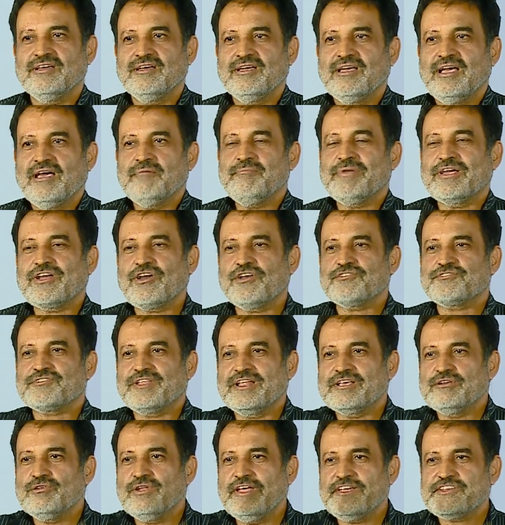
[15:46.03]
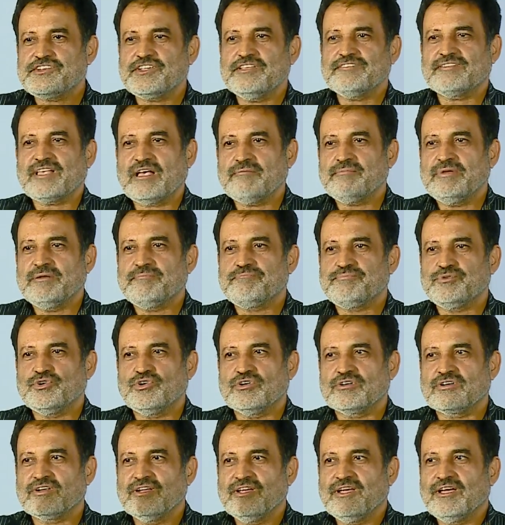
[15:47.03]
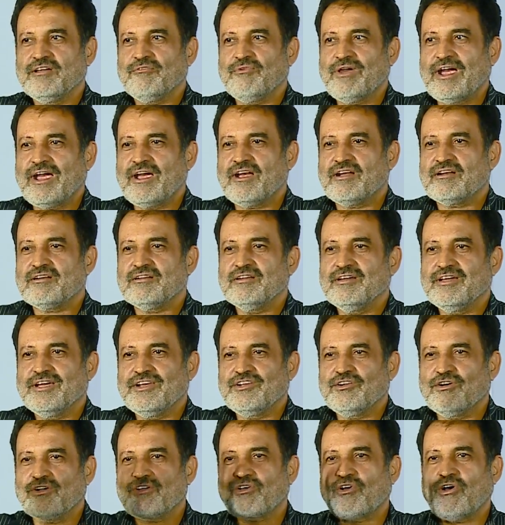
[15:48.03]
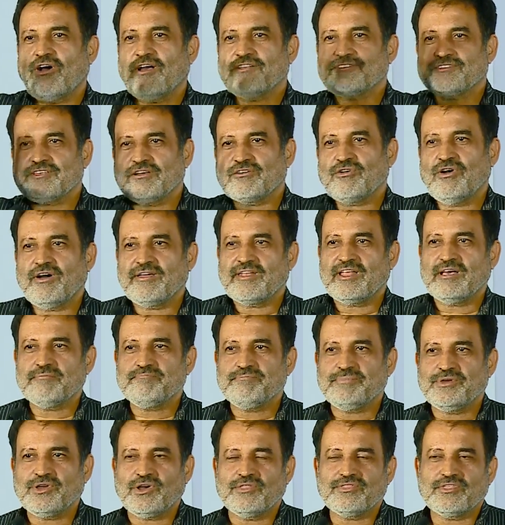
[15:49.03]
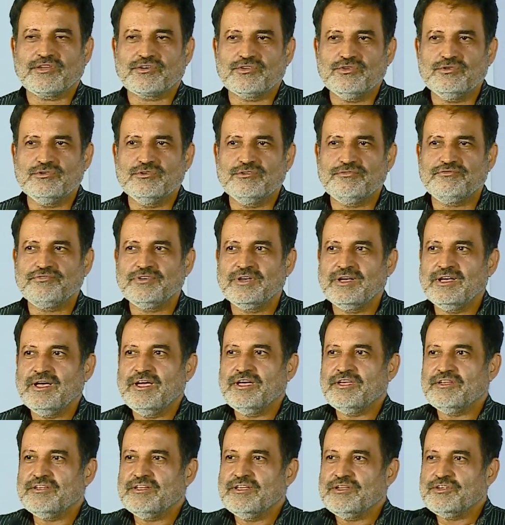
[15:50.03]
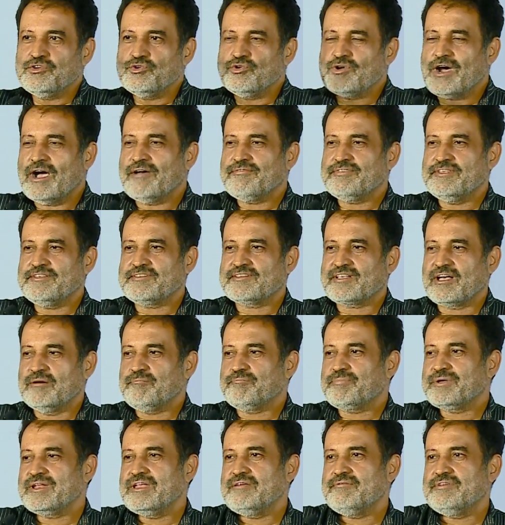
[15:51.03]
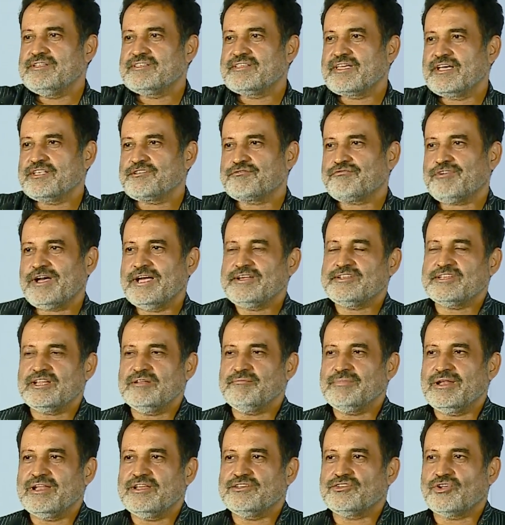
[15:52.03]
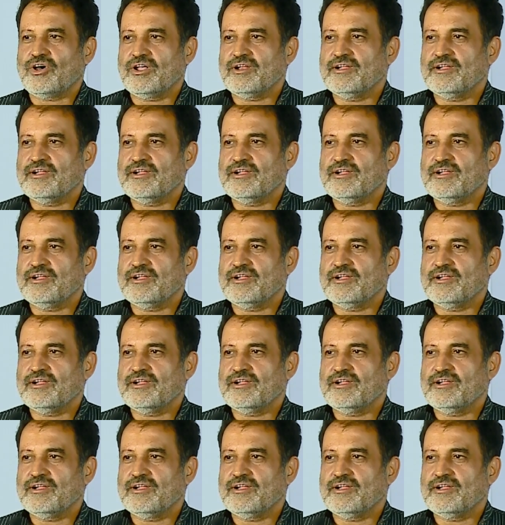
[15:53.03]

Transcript: And because regulations have been put where costs have gone up beyond the roof, you have this company which gets $5-10 million